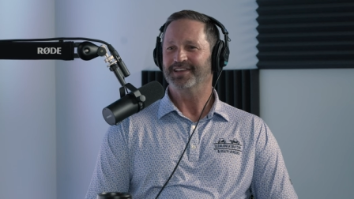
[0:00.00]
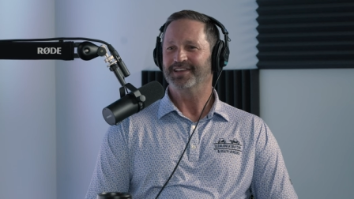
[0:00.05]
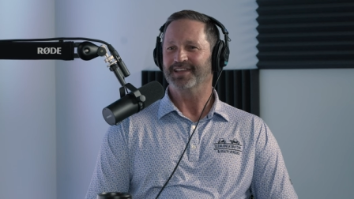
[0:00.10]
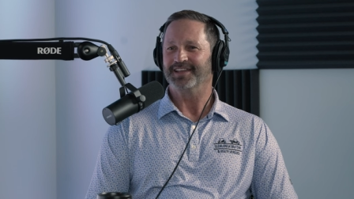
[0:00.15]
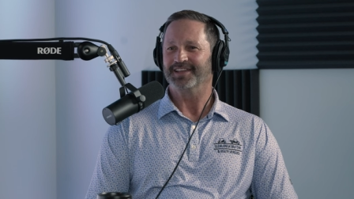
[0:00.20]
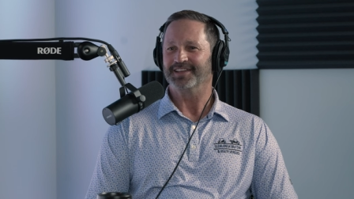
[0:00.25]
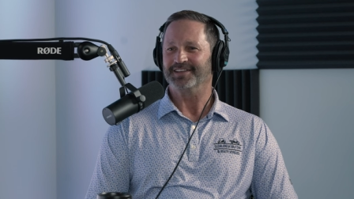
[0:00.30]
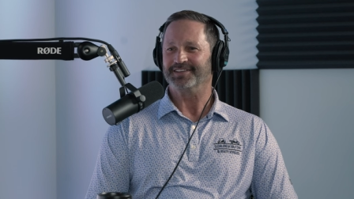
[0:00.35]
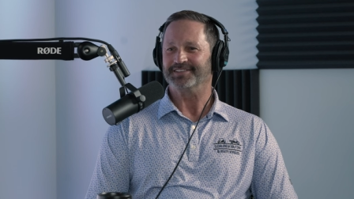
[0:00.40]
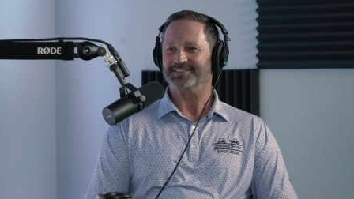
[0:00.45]

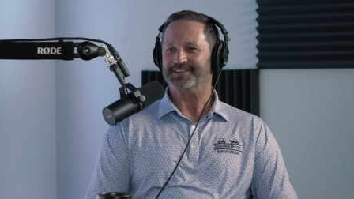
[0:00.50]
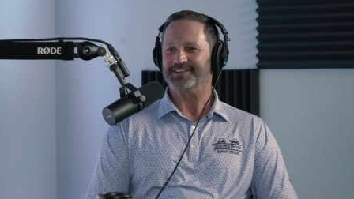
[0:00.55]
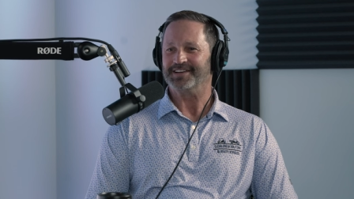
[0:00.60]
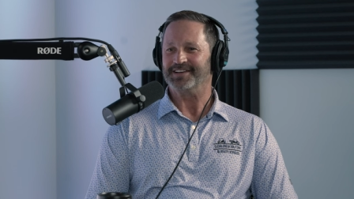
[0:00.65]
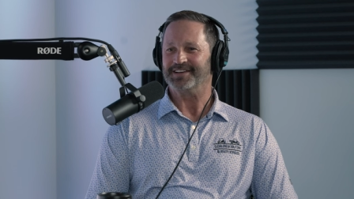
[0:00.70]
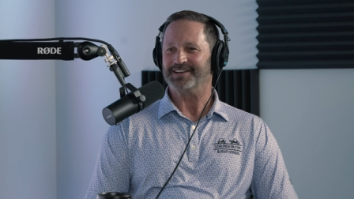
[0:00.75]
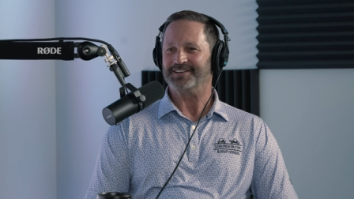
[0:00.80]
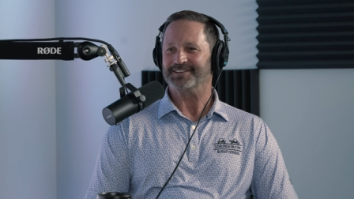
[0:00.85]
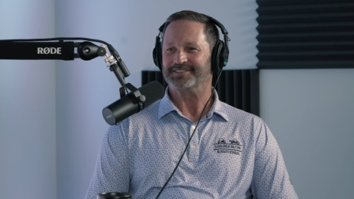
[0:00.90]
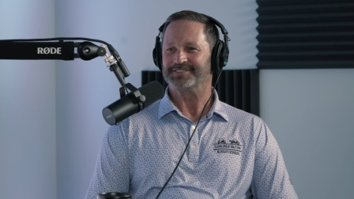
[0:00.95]
And
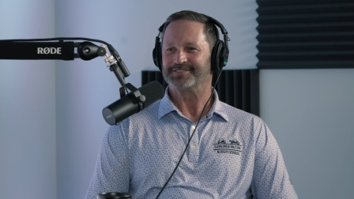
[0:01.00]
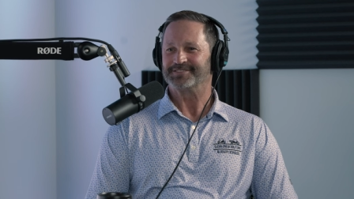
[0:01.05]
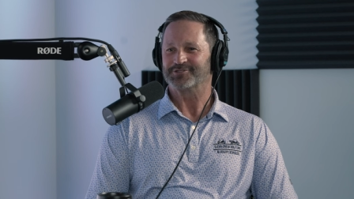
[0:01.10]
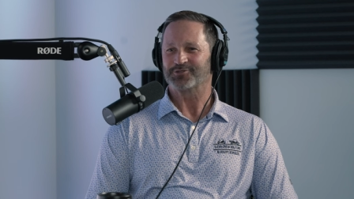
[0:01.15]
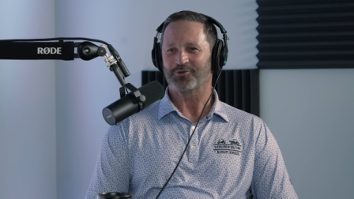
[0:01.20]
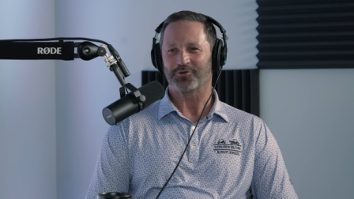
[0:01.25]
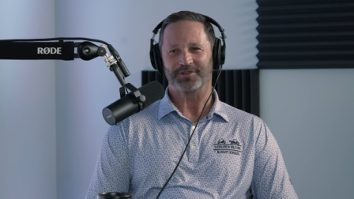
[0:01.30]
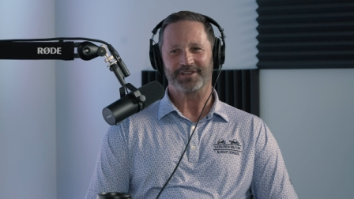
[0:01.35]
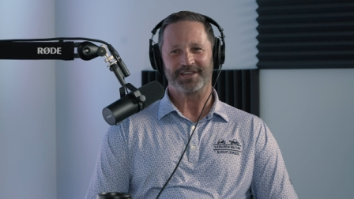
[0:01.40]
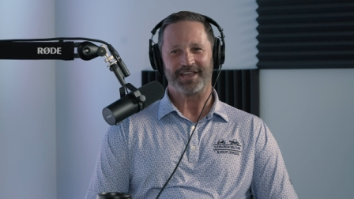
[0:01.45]
uh,
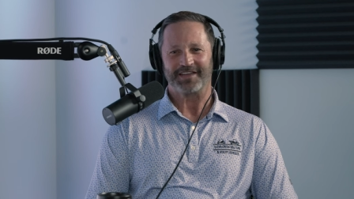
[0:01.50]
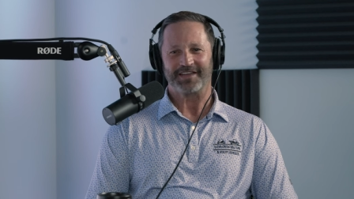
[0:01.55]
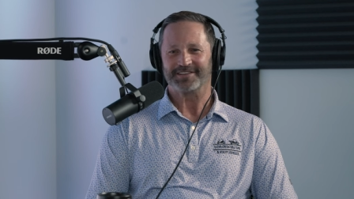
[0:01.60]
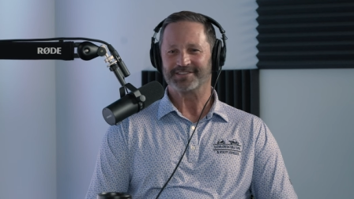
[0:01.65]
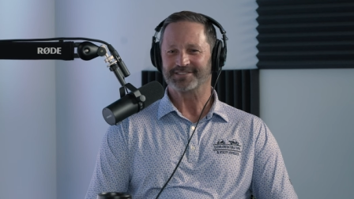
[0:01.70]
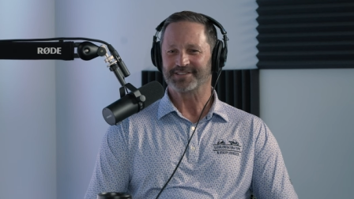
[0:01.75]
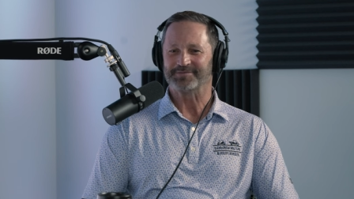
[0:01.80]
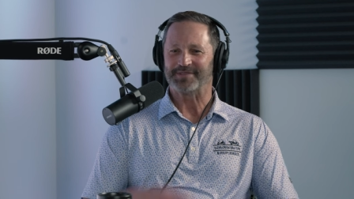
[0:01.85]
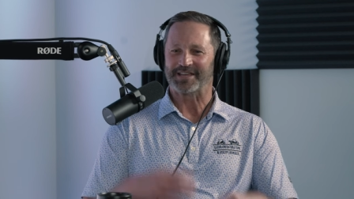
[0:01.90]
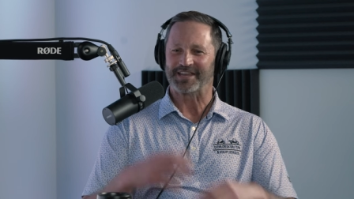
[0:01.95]
shortly, at, it
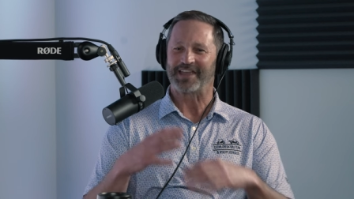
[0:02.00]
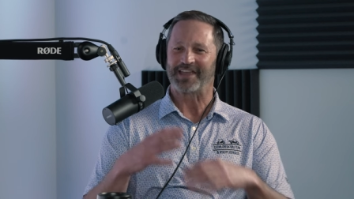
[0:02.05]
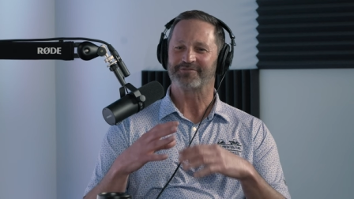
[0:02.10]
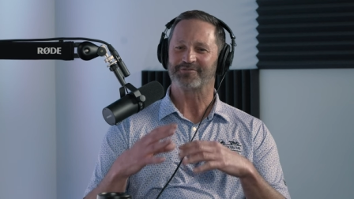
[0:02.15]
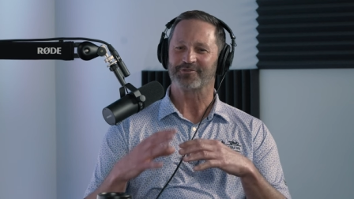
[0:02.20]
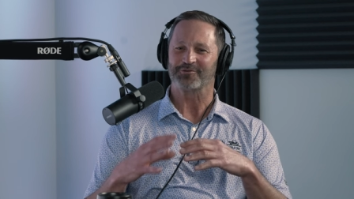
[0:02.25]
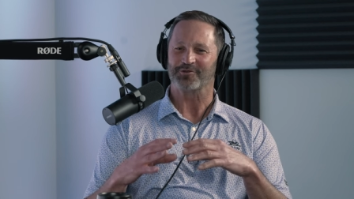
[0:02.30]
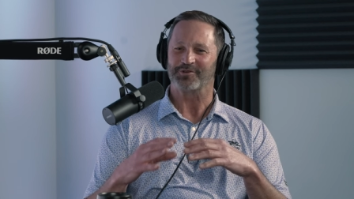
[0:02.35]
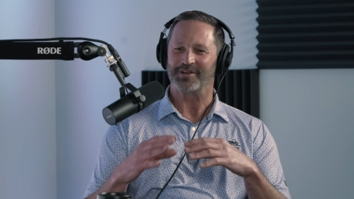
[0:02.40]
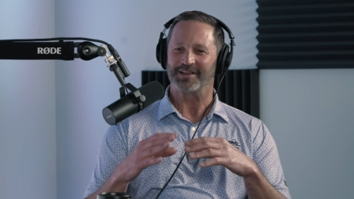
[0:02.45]
seems like
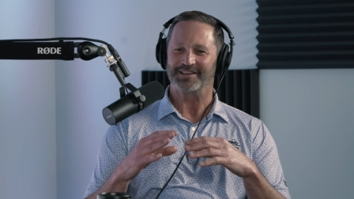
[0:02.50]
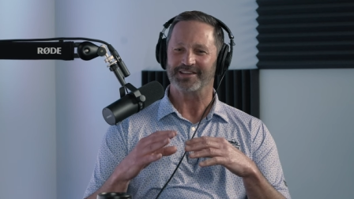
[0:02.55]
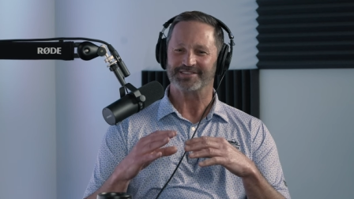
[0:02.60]
after